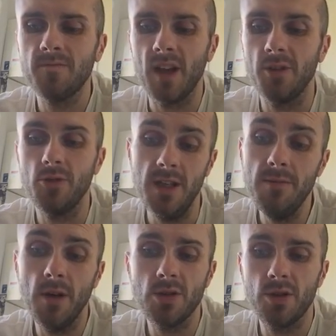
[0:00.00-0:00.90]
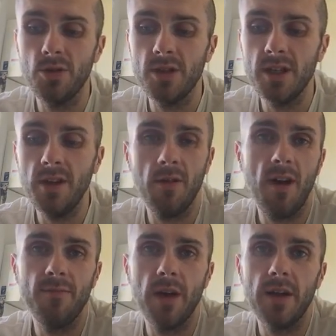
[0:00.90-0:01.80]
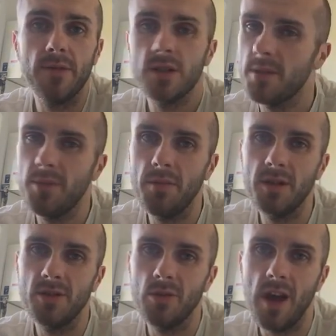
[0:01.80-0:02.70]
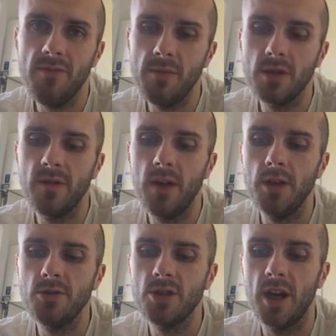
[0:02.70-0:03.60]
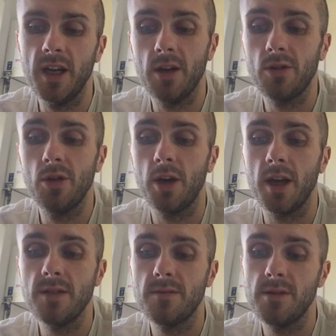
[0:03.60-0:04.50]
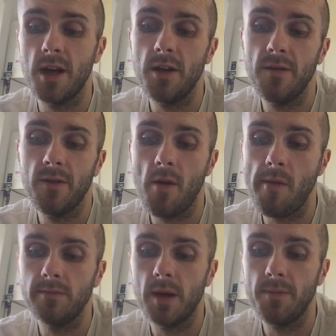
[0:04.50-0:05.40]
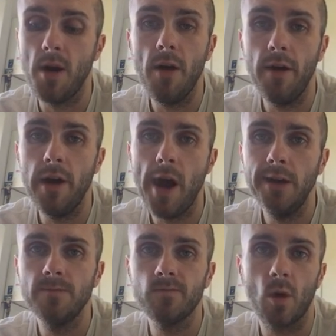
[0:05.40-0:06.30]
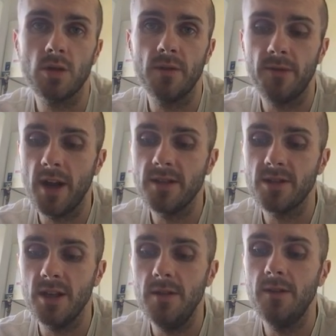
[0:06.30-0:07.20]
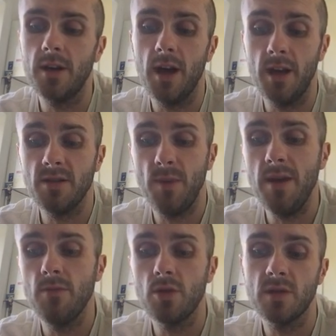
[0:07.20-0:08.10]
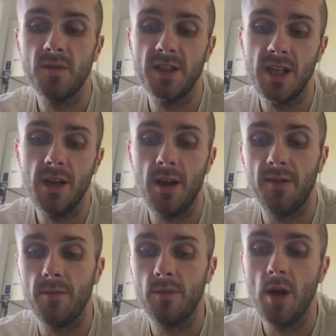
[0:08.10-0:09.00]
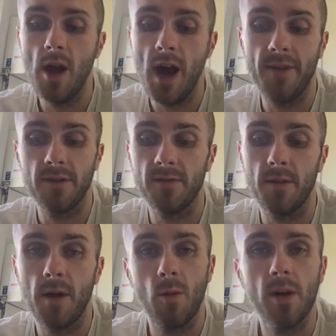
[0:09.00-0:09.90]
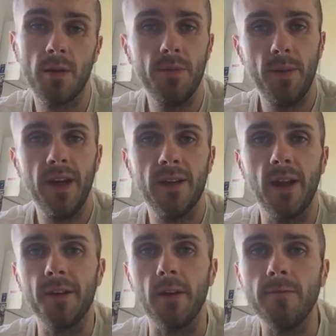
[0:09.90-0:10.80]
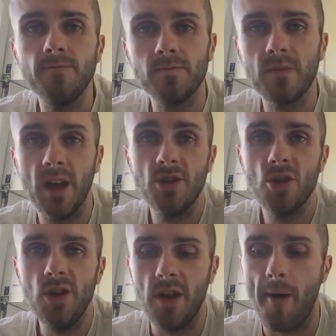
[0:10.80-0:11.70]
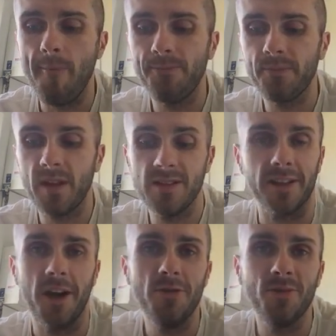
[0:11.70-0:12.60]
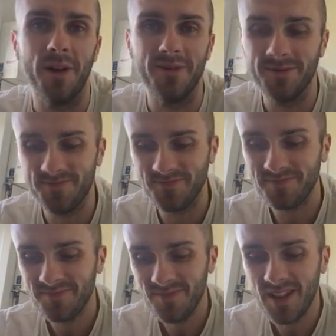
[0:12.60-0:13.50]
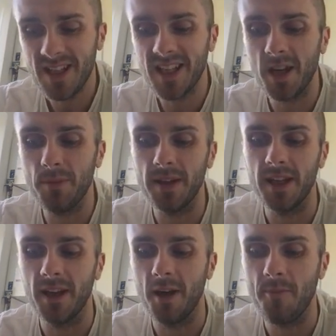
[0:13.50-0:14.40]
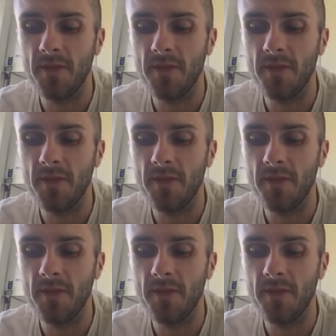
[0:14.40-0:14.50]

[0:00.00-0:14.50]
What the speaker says: I don't eat much through the day. I'll have breakfast, I probably don't have much for lunch, and then I'll cook a nice dinner for my partner and I, or some friends in the evening, and I'll spend most of the day, after I've done my work, preparing that dinner. I enjoy that. It's like a housewife. It's like I play at